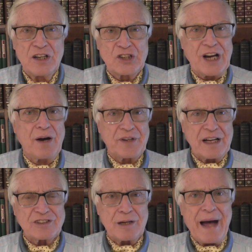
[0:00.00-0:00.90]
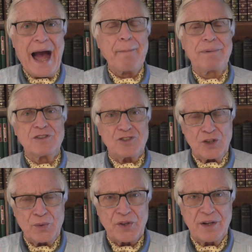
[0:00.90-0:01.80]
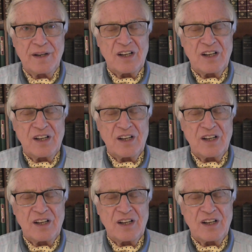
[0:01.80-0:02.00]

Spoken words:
shouting at some hapless youth